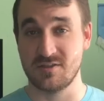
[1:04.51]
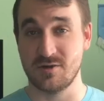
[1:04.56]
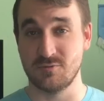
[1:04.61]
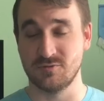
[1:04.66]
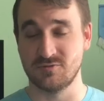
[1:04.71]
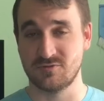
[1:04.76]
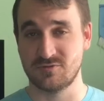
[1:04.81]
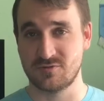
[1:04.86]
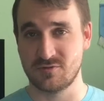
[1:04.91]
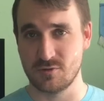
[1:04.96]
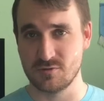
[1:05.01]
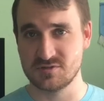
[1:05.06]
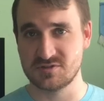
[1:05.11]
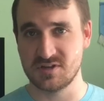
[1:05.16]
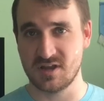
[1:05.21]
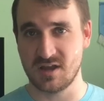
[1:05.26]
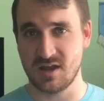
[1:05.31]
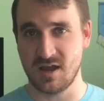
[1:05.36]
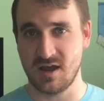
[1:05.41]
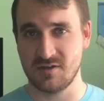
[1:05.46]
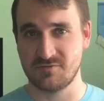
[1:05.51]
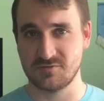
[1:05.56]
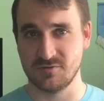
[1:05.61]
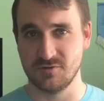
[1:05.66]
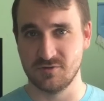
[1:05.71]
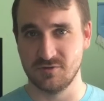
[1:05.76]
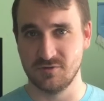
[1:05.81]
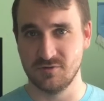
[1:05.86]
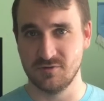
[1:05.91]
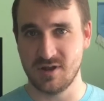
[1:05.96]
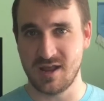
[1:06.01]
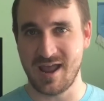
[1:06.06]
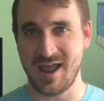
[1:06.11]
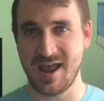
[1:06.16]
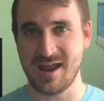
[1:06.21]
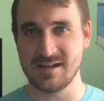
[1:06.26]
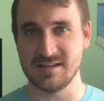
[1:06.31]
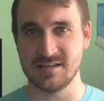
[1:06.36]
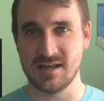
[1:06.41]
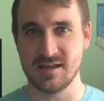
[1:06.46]
That was Thursday afternoon
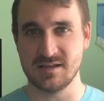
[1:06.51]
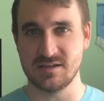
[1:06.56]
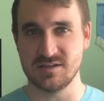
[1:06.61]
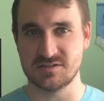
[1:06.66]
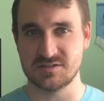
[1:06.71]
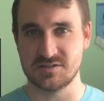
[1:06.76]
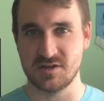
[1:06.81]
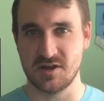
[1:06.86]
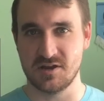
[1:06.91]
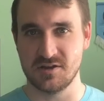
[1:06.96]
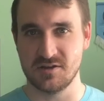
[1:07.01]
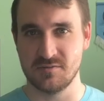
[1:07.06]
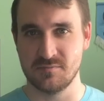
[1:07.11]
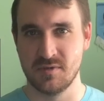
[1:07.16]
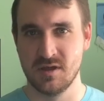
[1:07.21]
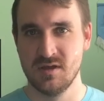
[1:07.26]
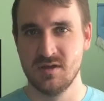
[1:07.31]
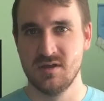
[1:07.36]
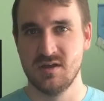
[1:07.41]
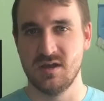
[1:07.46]
at Yankee Stadium.